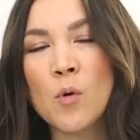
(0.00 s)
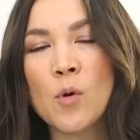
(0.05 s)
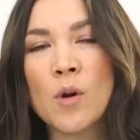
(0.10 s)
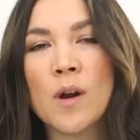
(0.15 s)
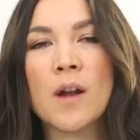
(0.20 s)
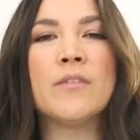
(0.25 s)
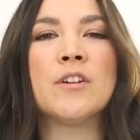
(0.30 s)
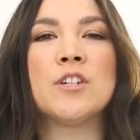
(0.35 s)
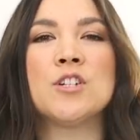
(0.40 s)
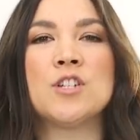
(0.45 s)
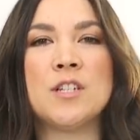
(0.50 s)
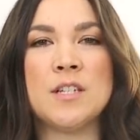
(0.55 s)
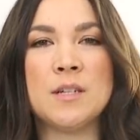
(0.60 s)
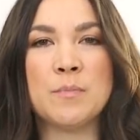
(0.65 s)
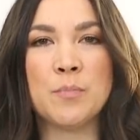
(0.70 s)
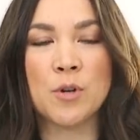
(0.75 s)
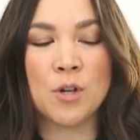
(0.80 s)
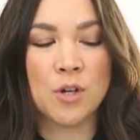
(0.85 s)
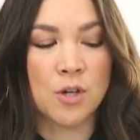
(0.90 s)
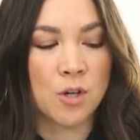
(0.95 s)
more of a
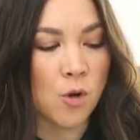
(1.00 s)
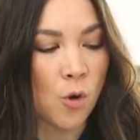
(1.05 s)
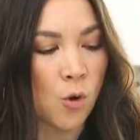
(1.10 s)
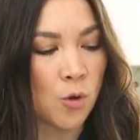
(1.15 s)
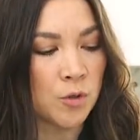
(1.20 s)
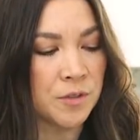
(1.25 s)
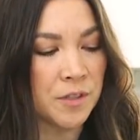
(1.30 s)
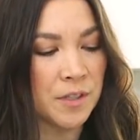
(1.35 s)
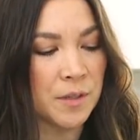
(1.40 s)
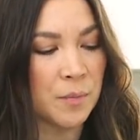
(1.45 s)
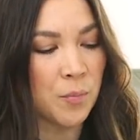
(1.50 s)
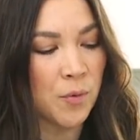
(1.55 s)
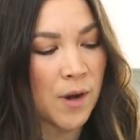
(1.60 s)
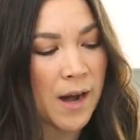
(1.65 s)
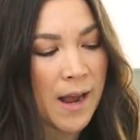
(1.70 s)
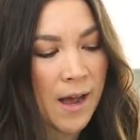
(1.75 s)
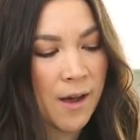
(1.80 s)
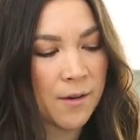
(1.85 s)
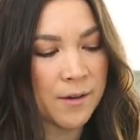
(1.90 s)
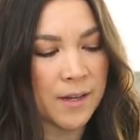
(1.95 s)
deeper golden
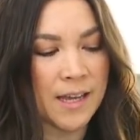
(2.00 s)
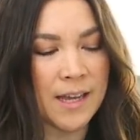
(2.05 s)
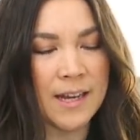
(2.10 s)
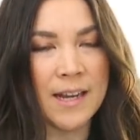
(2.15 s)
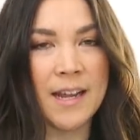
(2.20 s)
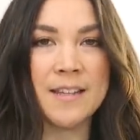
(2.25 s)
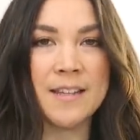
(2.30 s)
brown and get